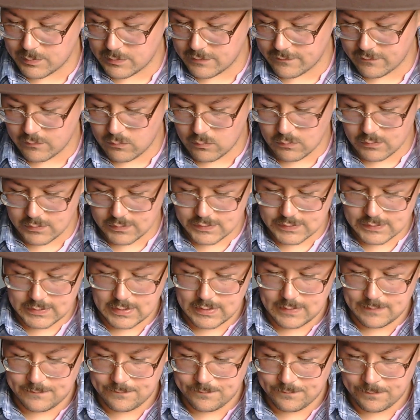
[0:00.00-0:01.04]
of course
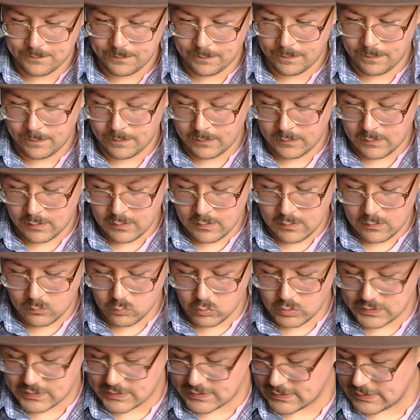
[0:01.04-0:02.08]
we
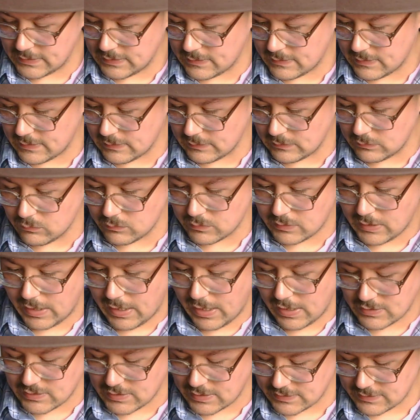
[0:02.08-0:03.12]
see that Luke
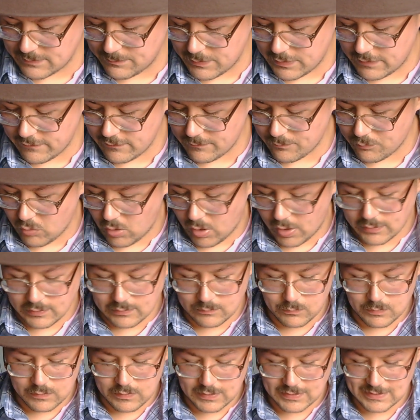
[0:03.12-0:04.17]
Cage has a bit of a problem
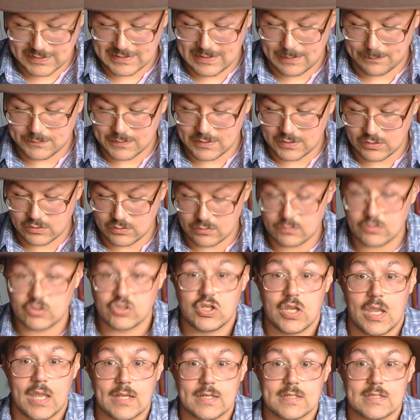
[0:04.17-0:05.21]
with accepting
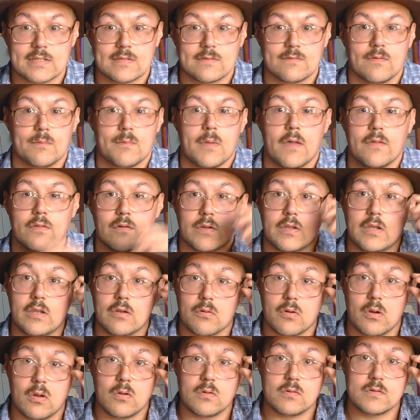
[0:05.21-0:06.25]
checks from other
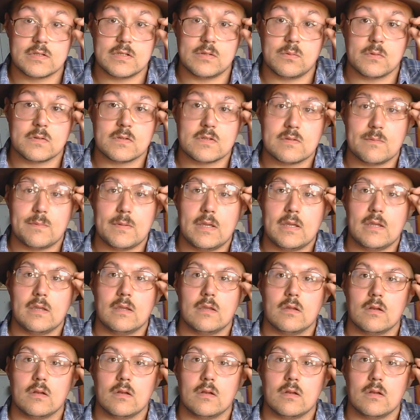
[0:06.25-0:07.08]
heroes. He wants to be,